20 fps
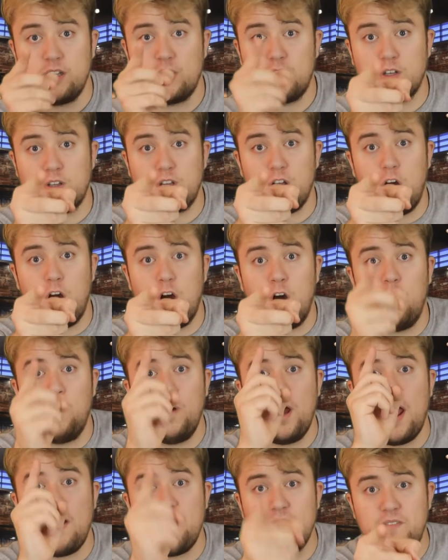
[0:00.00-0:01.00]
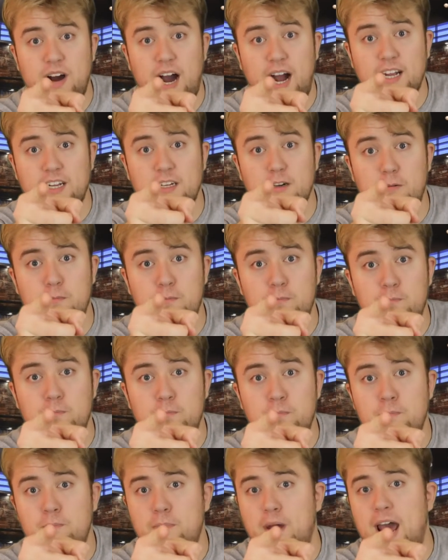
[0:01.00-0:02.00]
So go and find your
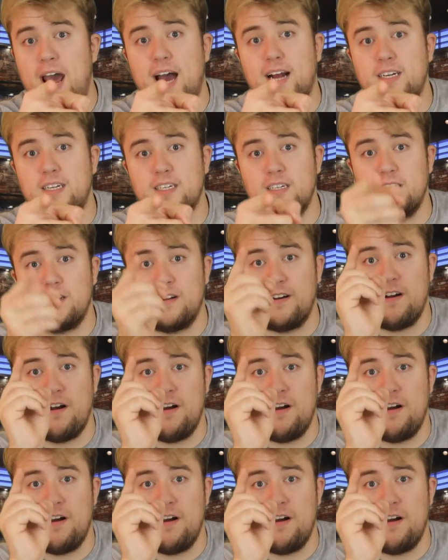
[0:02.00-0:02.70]
passion.